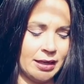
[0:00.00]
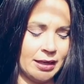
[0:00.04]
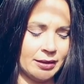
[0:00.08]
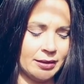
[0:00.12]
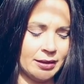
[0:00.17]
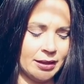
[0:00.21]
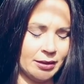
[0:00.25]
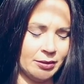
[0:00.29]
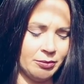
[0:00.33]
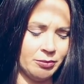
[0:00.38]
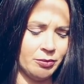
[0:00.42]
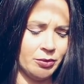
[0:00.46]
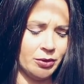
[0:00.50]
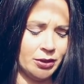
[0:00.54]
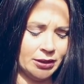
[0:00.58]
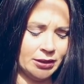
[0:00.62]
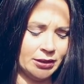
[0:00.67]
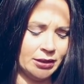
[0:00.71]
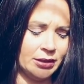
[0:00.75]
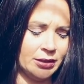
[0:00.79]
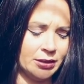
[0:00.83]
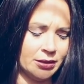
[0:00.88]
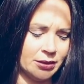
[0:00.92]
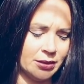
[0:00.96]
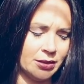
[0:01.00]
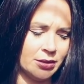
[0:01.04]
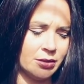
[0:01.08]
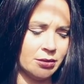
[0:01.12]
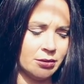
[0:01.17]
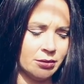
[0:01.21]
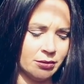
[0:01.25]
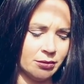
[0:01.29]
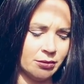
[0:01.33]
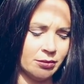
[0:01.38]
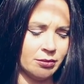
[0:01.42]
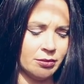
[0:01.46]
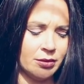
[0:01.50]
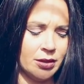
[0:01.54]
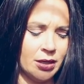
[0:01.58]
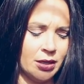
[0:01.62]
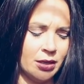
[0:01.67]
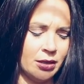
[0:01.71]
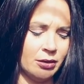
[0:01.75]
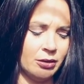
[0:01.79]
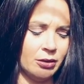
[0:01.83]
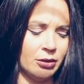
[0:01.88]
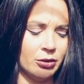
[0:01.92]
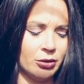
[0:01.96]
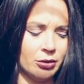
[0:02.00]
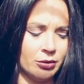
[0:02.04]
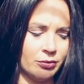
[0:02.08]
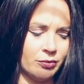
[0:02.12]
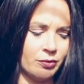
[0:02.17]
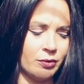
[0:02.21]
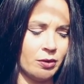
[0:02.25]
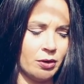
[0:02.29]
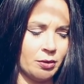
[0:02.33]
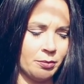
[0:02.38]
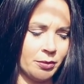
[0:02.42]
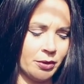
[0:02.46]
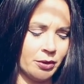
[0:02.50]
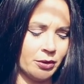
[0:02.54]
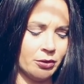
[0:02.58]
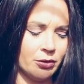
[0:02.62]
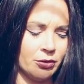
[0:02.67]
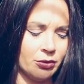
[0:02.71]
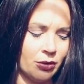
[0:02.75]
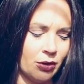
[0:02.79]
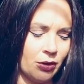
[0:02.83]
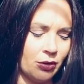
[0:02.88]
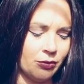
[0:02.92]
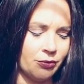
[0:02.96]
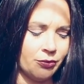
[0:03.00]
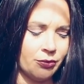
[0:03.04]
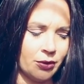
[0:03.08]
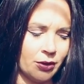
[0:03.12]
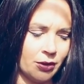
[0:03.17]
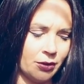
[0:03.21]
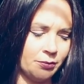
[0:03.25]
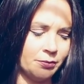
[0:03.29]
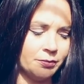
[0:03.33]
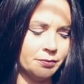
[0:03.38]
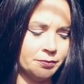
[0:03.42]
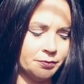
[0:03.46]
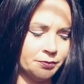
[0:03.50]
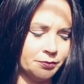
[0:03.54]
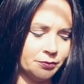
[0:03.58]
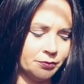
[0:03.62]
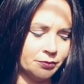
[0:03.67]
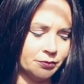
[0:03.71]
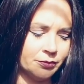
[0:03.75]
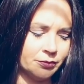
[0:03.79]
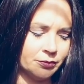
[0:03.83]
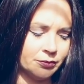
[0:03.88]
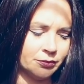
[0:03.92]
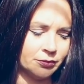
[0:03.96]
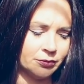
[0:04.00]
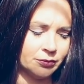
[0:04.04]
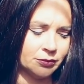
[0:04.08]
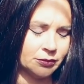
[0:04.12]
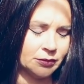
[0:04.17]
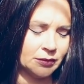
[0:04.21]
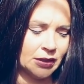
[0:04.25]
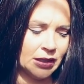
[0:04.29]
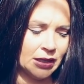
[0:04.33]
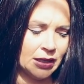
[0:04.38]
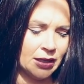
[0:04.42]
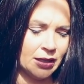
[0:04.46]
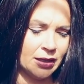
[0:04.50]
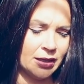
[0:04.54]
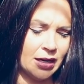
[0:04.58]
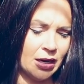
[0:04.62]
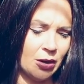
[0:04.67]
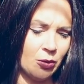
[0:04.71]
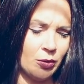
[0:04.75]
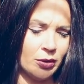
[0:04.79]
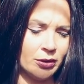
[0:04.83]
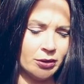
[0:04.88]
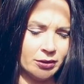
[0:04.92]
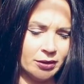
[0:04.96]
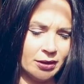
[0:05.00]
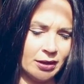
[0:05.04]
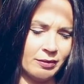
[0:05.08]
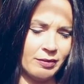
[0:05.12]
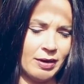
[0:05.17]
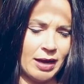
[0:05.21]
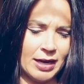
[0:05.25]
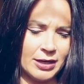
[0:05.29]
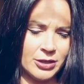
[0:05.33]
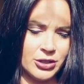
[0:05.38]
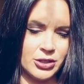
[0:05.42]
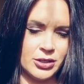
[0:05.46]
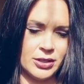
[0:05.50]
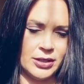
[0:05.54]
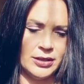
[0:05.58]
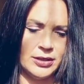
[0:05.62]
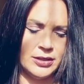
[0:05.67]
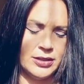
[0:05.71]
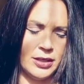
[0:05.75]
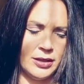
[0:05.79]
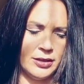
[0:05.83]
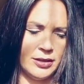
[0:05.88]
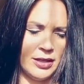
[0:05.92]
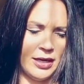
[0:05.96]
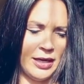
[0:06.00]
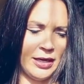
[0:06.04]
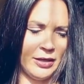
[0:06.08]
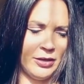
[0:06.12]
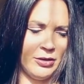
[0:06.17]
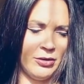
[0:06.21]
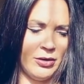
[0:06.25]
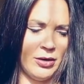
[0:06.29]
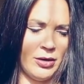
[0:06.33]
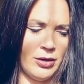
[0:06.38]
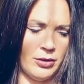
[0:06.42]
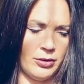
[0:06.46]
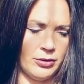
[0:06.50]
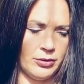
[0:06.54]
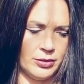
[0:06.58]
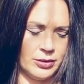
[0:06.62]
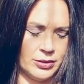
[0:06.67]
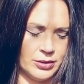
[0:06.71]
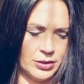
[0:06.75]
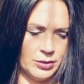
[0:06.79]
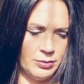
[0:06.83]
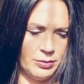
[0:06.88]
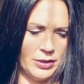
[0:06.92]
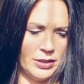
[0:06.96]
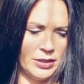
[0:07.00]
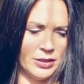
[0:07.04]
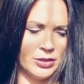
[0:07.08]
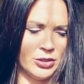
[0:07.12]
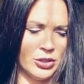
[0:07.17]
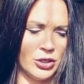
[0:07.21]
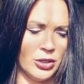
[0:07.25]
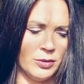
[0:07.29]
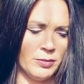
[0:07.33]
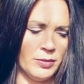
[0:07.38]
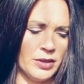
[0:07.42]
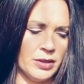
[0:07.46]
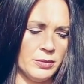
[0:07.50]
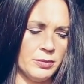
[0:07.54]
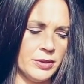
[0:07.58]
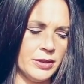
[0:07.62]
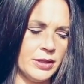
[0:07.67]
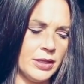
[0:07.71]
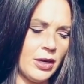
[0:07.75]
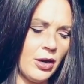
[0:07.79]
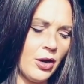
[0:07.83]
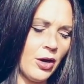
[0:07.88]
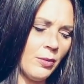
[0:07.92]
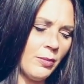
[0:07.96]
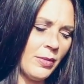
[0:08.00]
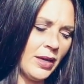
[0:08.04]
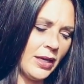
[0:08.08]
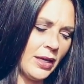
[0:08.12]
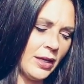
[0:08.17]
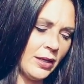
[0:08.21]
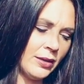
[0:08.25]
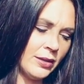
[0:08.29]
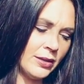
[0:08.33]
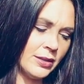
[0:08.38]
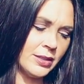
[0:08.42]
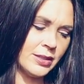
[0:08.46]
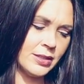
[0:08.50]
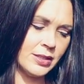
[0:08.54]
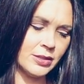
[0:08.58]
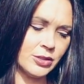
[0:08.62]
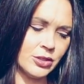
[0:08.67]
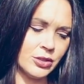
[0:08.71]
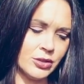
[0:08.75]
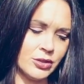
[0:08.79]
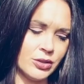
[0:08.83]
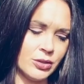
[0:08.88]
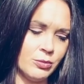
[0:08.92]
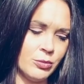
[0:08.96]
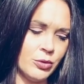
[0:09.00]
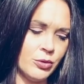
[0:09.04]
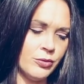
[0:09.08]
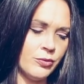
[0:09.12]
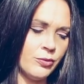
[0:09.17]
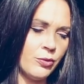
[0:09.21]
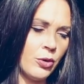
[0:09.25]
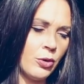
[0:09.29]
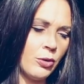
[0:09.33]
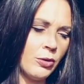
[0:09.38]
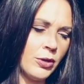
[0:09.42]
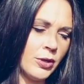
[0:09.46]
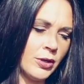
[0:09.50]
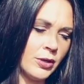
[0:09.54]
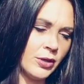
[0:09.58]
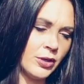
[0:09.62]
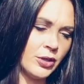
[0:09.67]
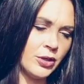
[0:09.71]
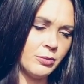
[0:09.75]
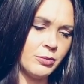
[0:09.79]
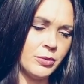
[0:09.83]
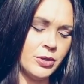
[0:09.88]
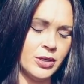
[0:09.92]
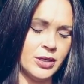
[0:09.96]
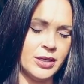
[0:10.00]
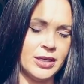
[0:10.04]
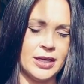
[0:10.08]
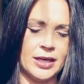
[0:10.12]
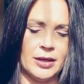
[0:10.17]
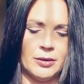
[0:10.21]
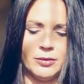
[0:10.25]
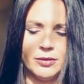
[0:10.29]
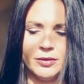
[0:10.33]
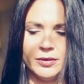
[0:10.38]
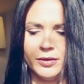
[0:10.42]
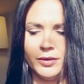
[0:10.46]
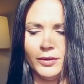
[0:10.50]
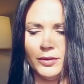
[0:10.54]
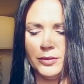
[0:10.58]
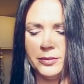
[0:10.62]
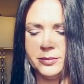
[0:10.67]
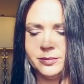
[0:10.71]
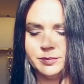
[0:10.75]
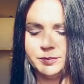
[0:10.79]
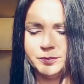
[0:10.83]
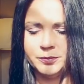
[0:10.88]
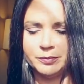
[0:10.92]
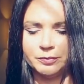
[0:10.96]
that they really needed to learn from and grow from. Now, whether they've actually done that growth to be determined, but they are making the decision to move forward and communicate with you.